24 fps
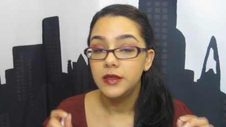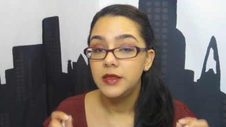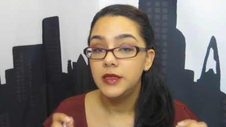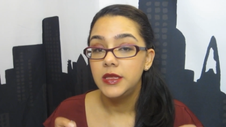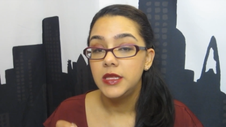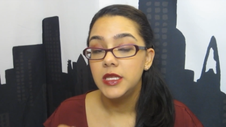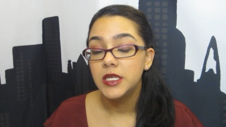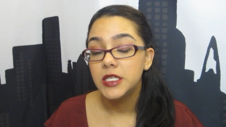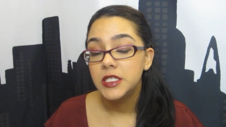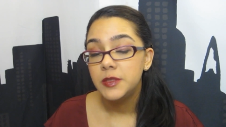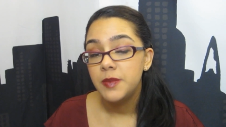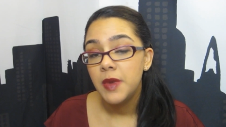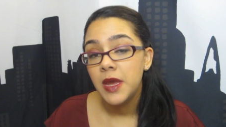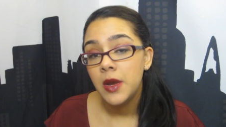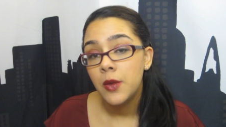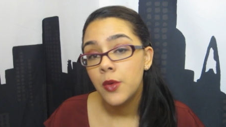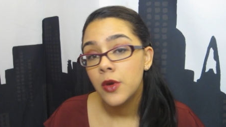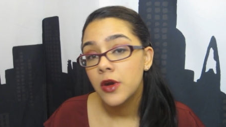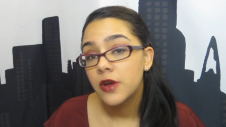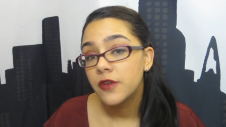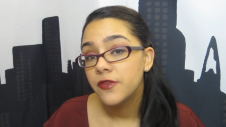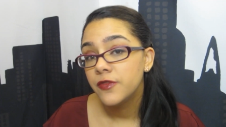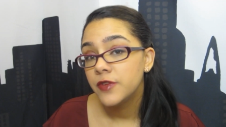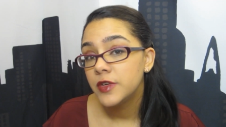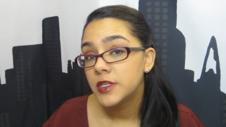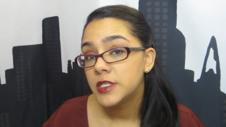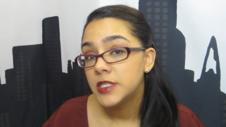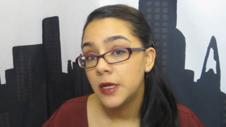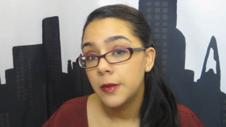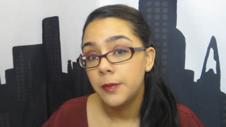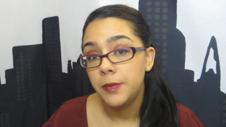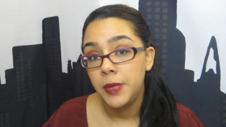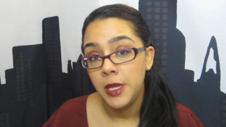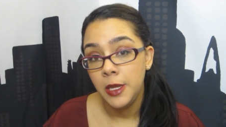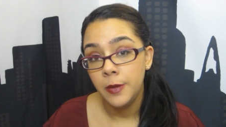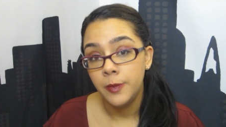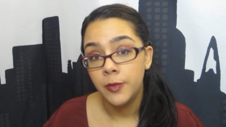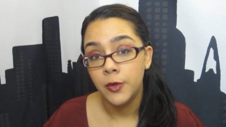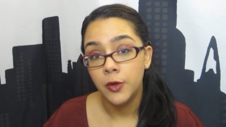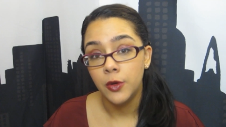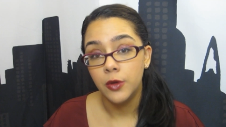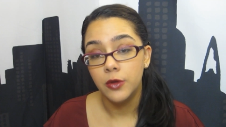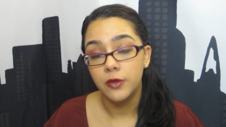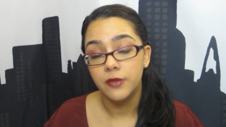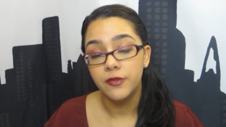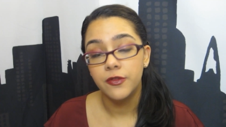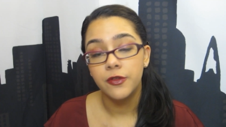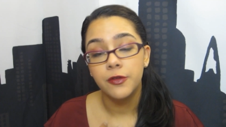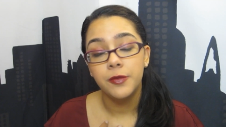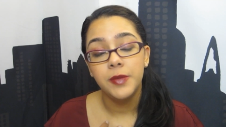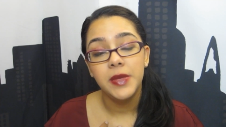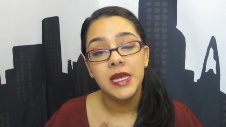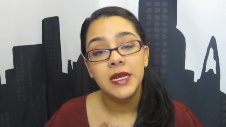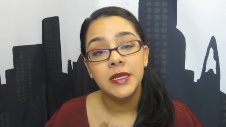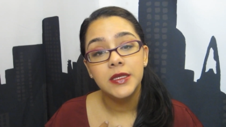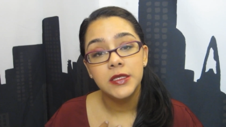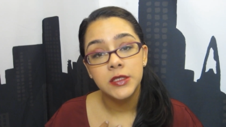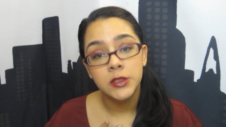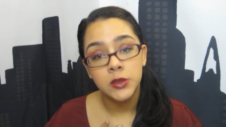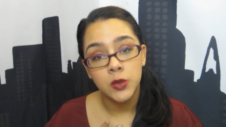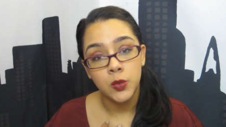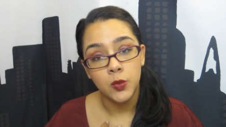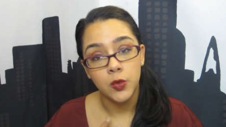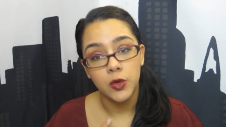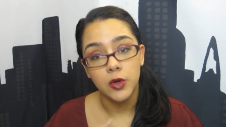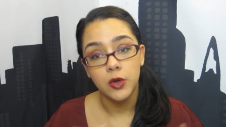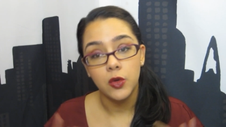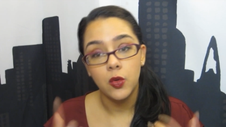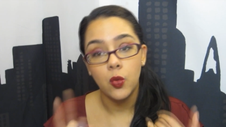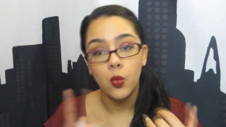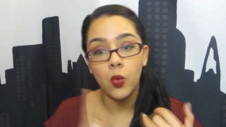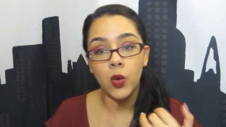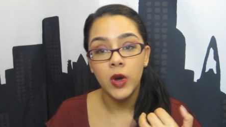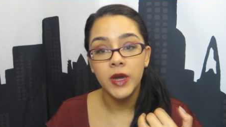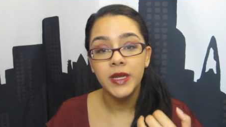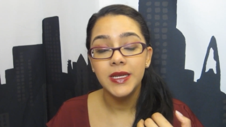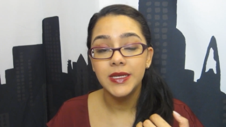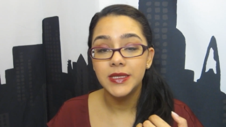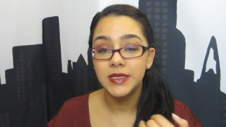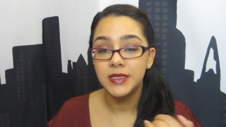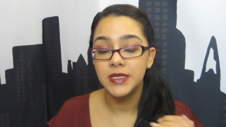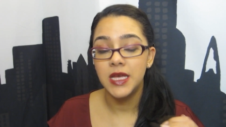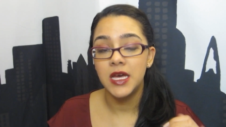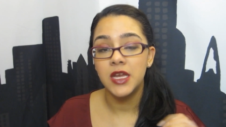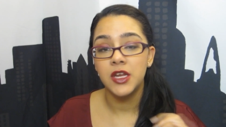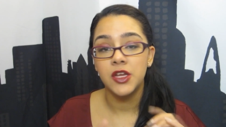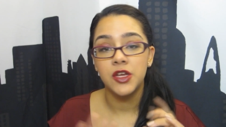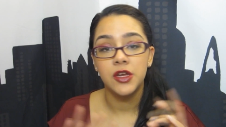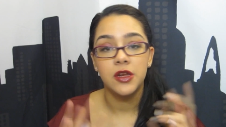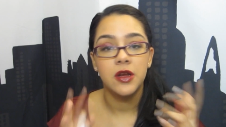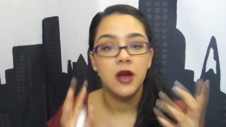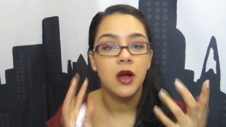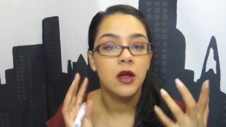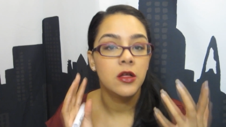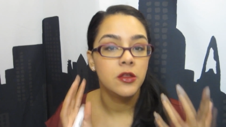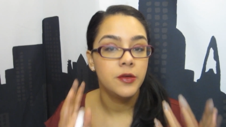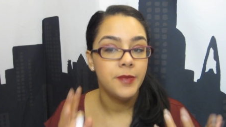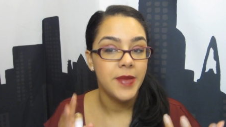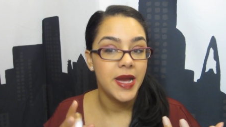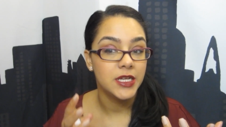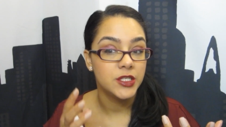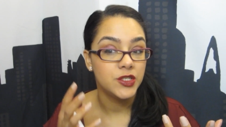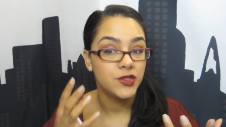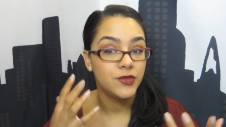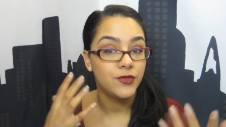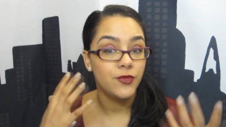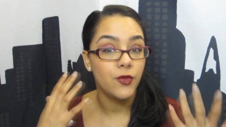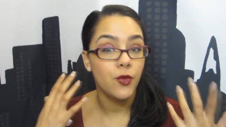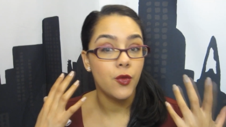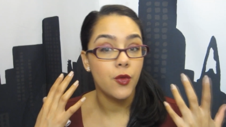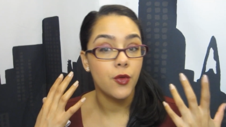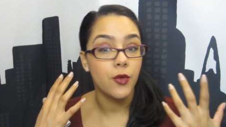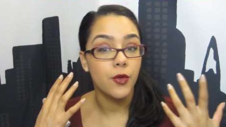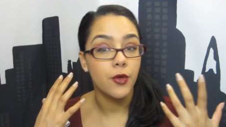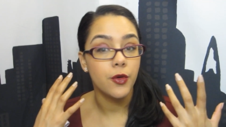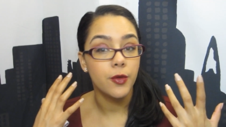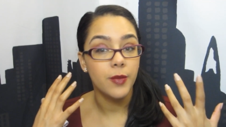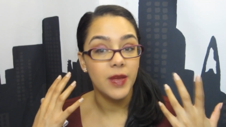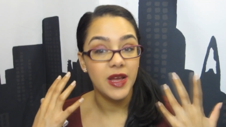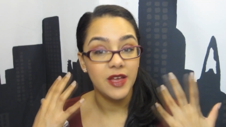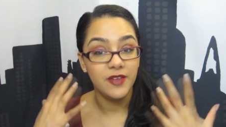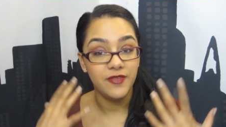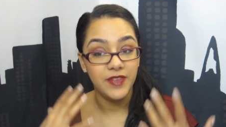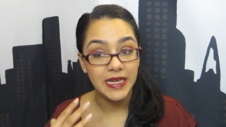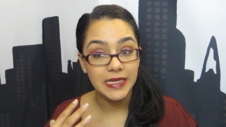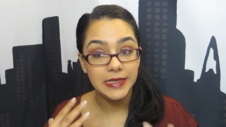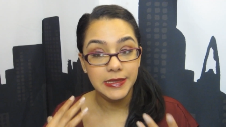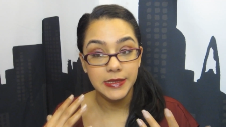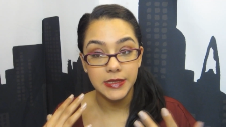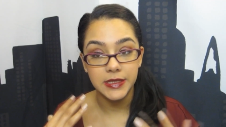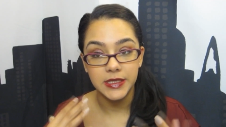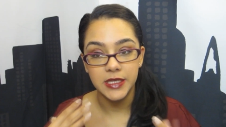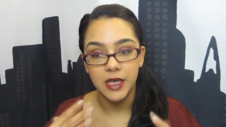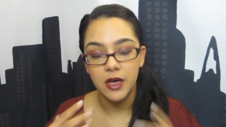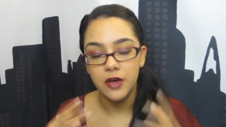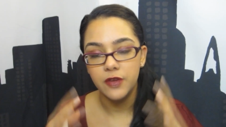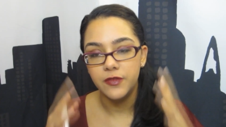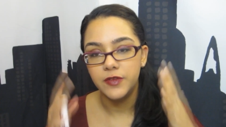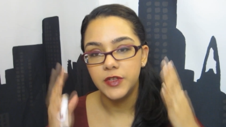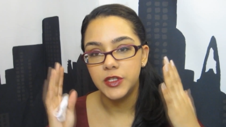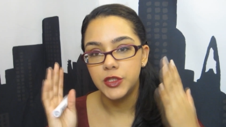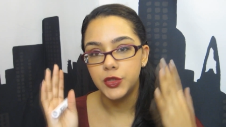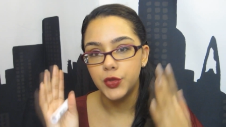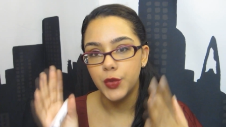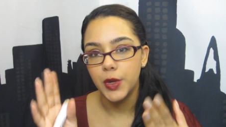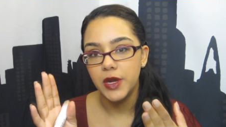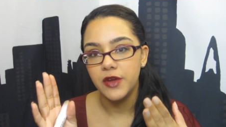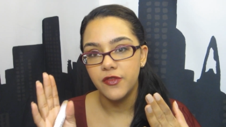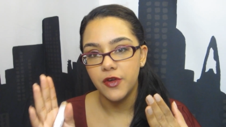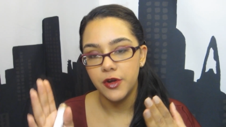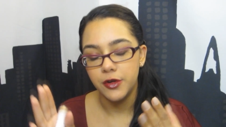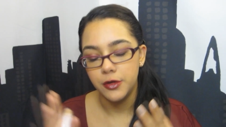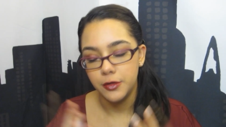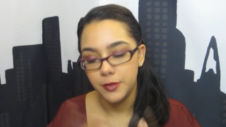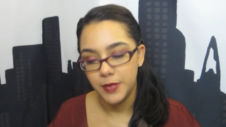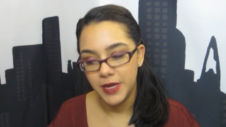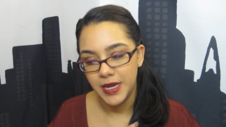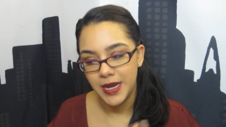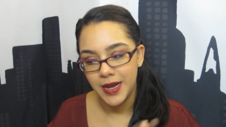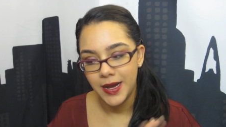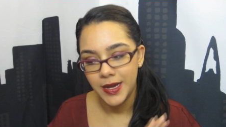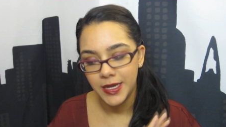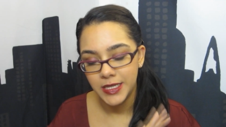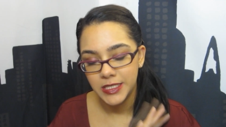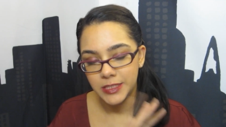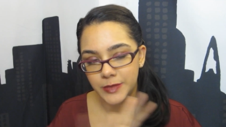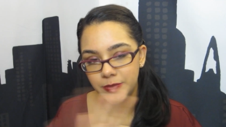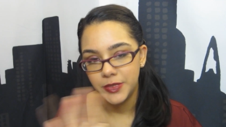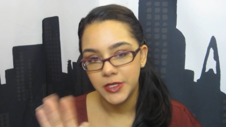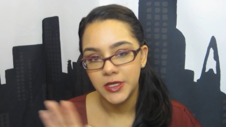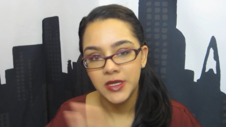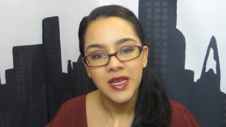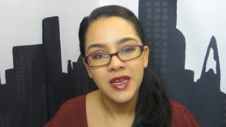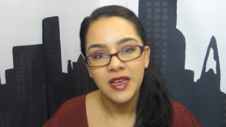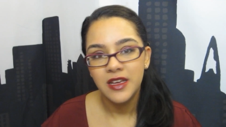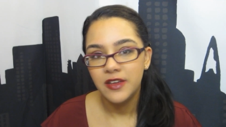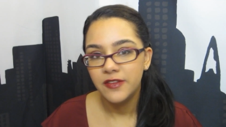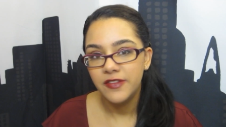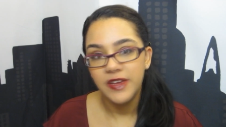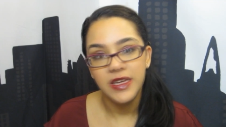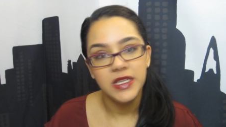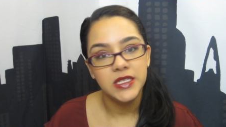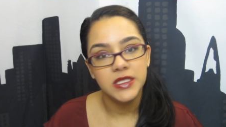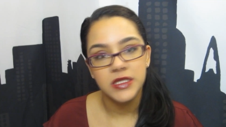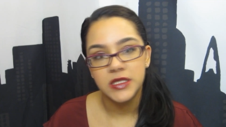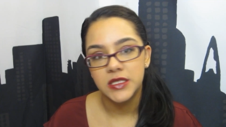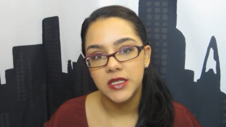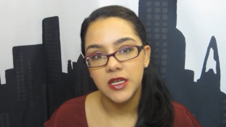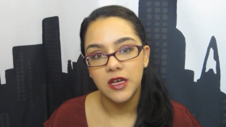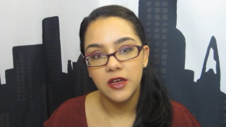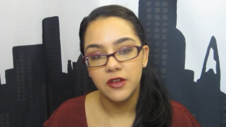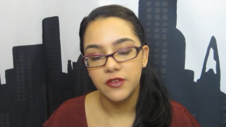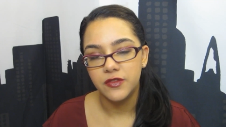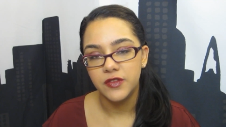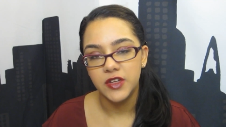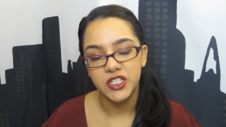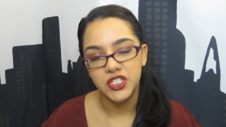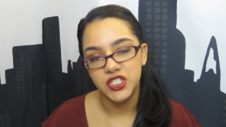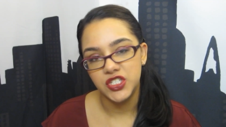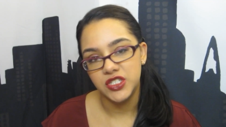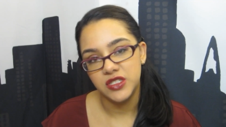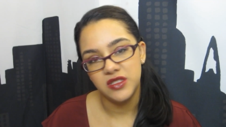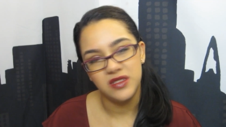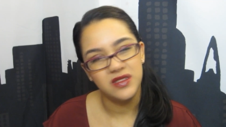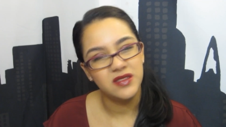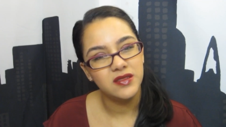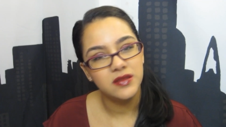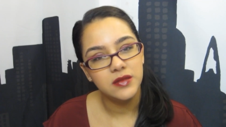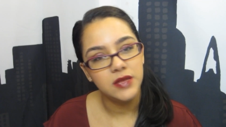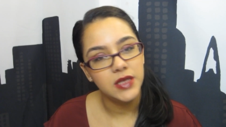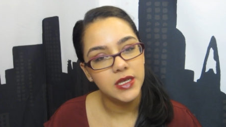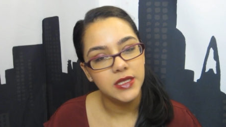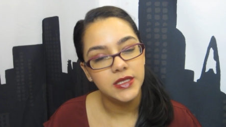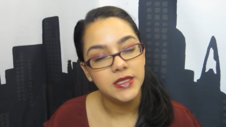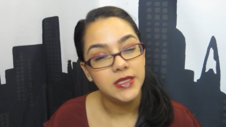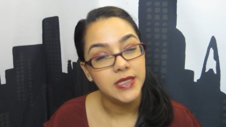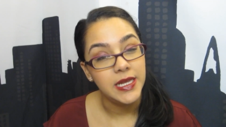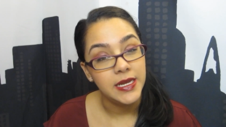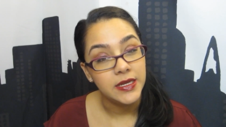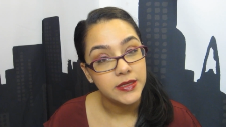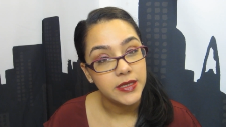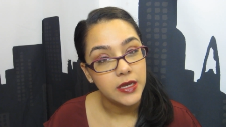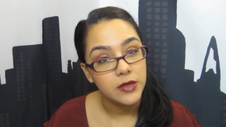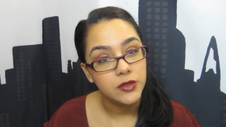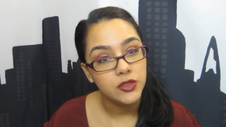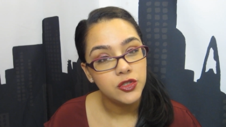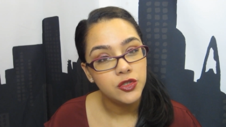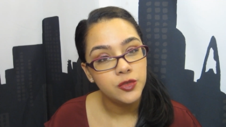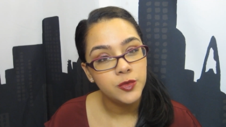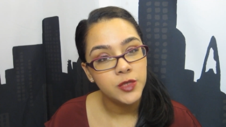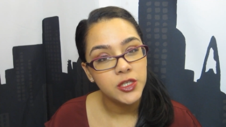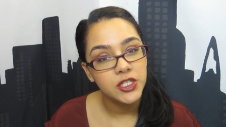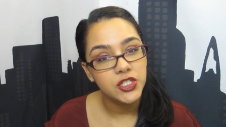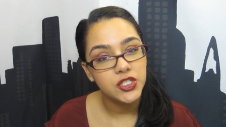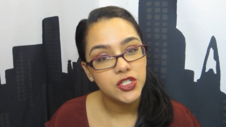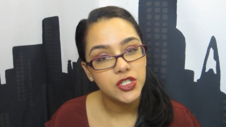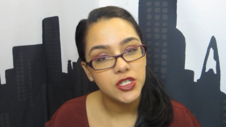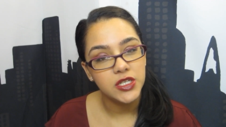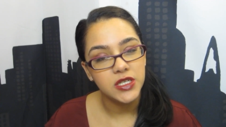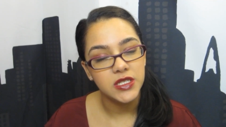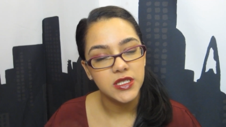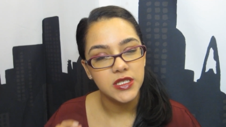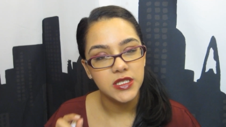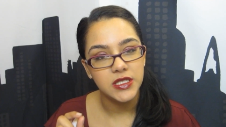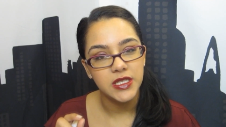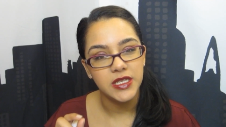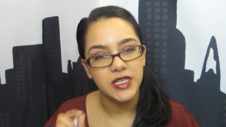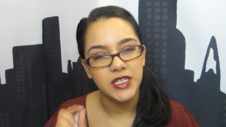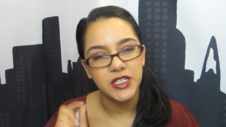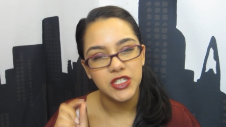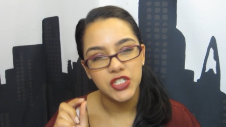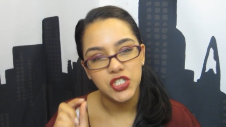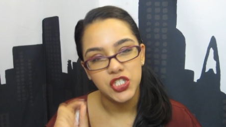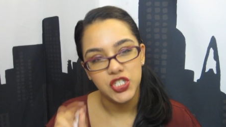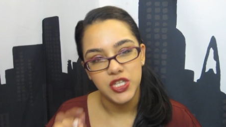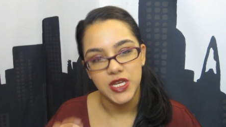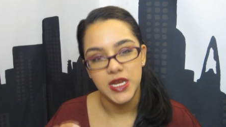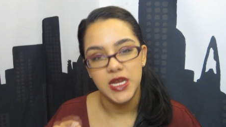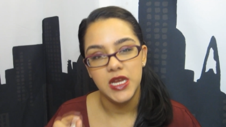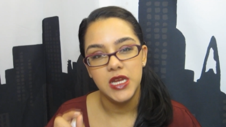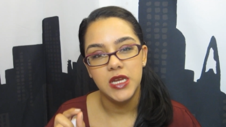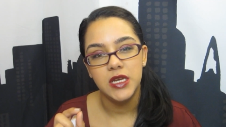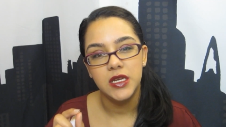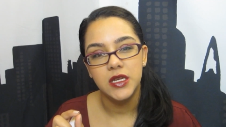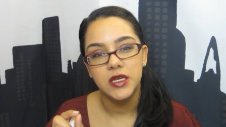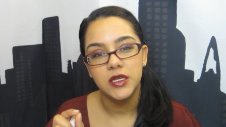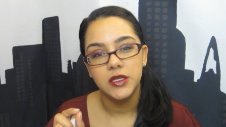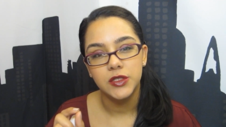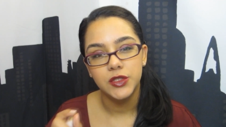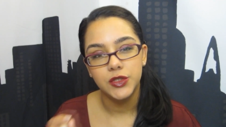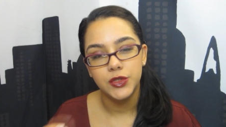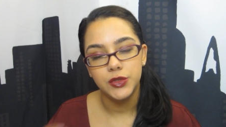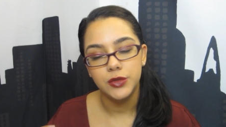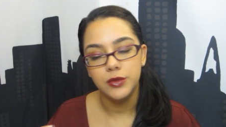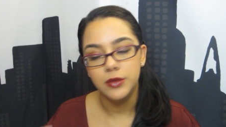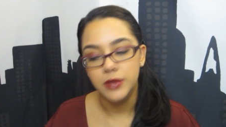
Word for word: this may work for some people. For me, it doesn't work. One, it's not a good color match for my face itself. It's great for under my eyes, but face itself, it just, it stands out too much because it's like a shade too